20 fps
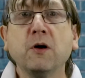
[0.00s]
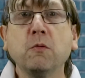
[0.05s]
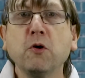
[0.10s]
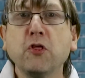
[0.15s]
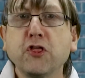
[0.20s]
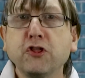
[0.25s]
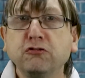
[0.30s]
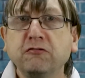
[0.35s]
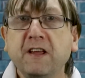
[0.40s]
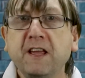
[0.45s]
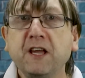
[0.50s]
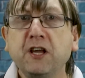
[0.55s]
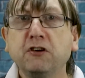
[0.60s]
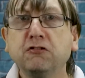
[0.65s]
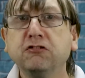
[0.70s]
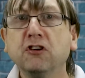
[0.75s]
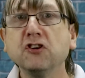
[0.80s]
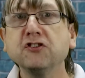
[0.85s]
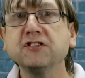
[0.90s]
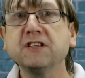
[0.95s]
There were three
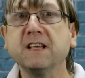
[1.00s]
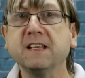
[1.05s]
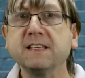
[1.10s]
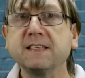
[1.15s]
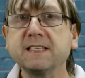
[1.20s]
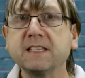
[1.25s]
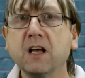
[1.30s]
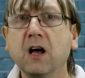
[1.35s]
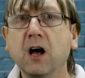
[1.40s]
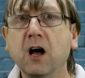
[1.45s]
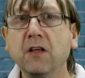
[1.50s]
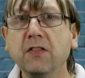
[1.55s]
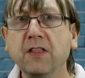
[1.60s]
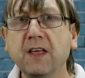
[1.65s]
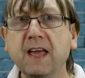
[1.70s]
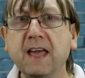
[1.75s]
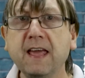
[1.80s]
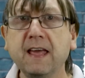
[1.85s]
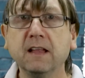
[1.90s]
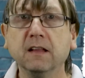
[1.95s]
crosses on
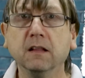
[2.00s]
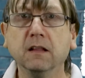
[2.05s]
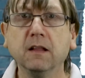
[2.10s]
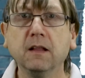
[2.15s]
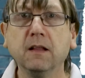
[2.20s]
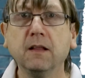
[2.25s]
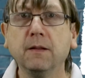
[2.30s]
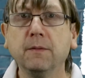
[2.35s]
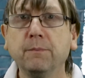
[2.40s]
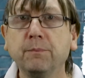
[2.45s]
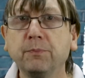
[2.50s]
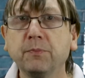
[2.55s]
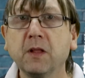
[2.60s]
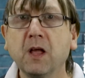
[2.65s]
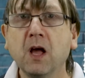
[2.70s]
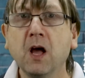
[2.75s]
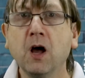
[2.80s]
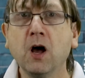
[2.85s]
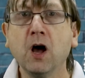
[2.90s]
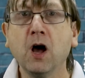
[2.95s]
the hill,
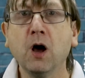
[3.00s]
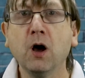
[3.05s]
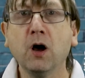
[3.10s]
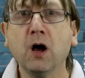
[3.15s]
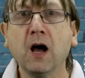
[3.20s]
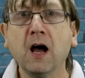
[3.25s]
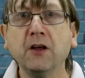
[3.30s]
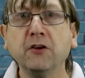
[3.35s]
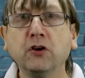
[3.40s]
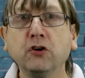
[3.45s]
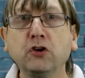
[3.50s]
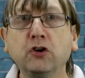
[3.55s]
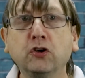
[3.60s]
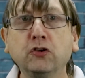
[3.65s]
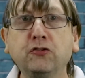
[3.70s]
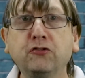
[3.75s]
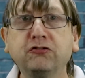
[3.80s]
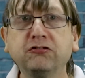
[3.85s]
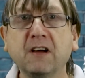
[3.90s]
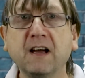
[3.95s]
and on
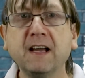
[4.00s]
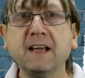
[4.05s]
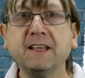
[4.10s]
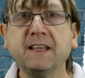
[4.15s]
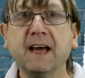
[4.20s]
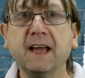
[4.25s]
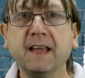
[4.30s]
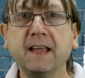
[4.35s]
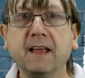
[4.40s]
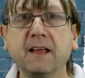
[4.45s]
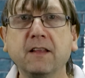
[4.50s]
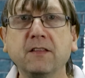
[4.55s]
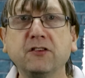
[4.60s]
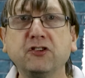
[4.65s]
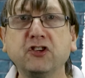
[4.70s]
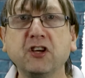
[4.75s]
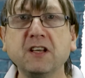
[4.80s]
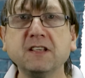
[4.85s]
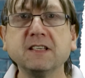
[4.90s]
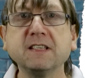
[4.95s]
Good Friday,
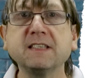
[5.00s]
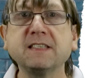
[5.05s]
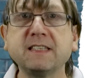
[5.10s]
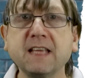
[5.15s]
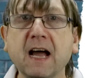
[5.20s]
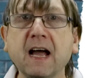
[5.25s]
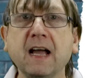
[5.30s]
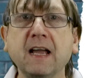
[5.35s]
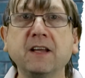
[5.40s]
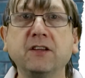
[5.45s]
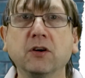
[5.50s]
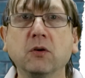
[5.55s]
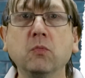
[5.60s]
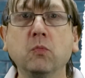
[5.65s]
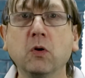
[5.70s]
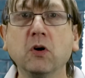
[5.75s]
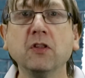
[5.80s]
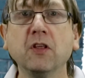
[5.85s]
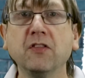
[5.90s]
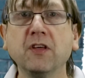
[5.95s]
Jesus died
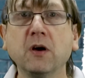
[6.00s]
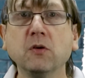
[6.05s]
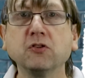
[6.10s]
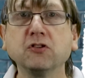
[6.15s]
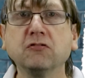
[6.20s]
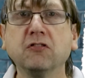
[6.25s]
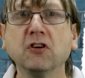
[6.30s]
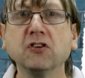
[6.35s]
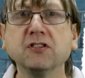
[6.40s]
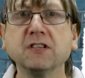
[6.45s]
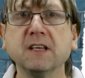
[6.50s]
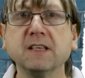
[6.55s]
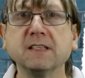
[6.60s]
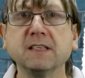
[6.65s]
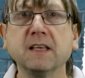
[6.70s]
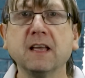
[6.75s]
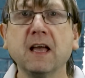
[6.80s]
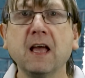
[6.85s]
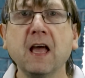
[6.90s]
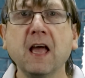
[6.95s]
on one of those
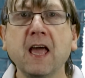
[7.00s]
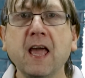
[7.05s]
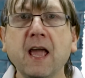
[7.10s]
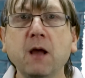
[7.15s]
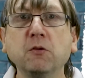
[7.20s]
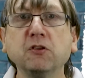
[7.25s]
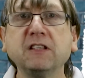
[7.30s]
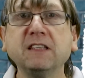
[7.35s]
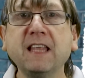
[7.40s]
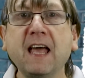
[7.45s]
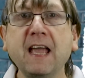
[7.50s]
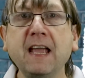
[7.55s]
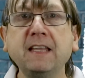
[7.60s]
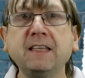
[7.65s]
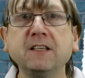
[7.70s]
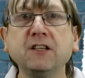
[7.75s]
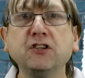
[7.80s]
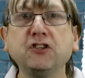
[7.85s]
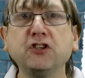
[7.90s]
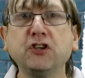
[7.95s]
crosses. He was
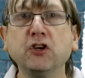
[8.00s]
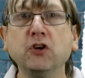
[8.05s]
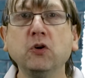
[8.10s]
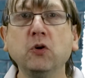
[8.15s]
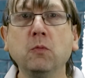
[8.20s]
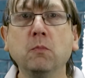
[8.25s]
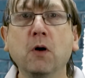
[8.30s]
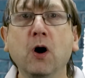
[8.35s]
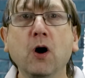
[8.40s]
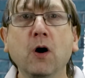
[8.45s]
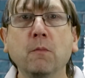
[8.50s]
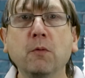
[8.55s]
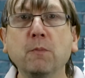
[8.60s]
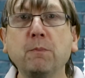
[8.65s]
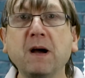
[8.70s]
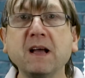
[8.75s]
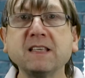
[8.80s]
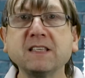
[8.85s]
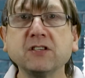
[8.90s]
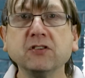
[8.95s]
laid in a tomb,
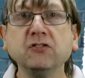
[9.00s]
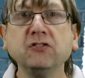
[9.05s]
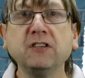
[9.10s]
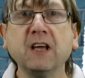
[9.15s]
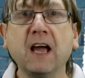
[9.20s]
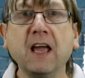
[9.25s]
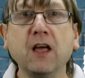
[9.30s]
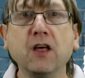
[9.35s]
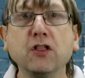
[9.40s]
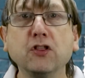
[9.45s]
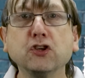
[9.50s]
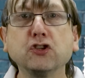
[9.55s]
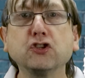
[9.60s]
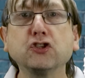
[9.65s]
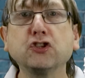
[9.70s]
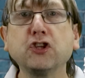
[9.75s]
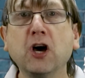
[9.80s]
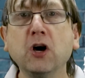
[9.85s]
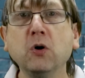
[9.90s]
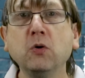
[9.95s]
but by Sunday, the
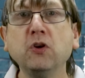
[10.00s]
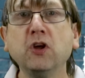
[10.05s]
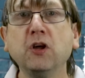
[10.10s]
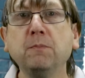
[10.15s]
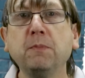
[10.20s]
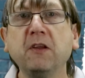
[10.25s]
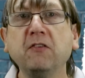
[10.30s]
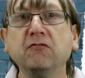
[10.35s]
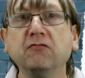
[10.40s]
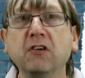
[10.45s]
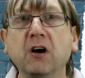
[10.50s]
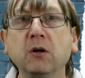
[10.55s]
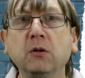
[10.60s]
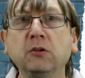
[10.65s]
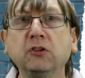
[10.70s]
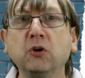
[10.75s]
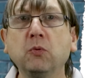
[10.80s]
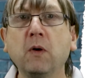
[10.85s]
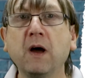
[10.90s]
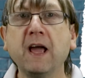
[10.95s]
stone had been
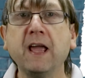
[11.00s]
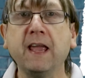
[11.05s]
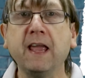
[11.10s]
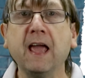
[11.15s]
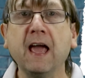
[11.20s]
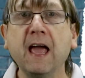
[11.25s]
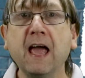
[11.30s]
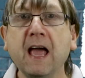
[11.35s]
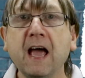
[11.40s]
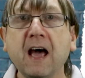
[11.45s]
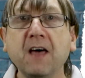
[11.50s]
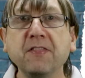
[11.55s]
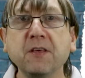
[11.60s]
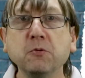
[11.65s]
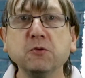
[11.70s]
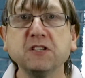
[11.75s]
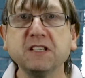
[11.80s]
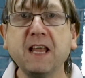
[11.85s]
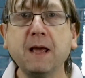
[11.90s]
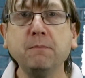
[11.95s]
rolled away, and there
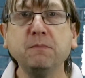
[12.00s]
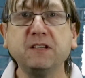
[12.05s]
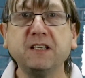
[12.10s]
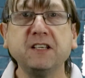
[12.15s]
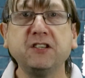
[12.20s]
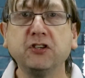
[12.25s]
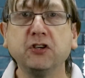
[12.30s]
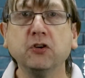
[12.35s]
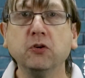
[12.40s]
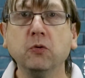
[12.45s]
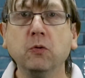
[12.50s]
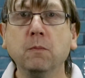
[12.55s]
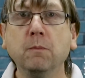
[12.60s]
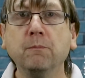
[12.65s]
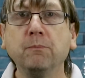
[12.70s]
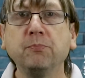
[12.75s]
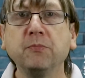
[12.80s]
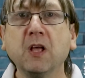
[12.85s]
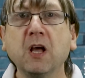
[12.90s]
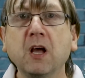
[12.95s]
was an empty
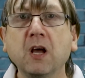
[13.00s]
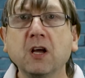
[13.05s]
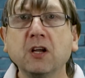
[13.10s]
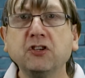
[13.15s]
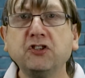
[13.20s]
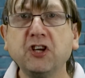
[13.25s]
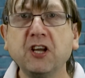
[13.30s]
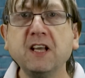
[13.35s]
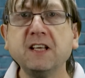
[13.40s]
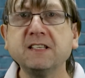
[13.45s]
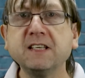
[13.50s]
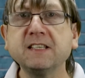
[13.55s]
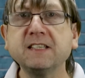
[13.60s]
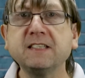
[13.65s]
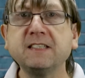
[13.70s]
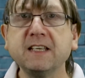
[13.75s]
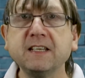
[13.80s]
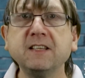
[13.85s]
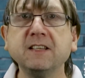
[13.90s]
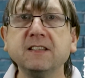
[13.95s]
tomb.
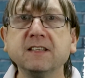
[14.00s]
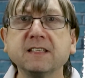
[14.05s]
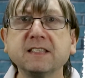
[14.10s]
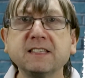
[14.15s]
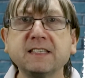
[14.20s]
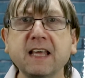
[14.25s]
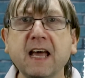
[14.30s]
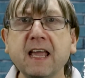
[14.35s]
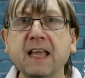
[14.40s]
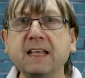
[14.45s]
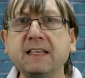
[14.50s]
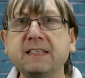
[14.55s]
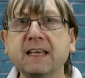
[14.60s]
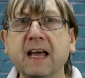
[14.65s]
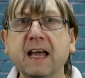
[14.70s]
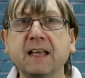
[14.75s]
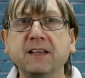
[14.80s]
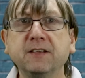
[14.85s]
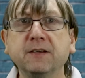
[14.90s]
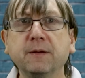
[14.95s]
Jesus didn't stay
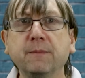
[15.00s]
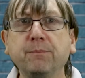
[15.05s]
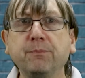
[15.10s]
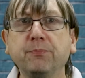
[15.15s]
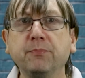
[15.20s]
dead.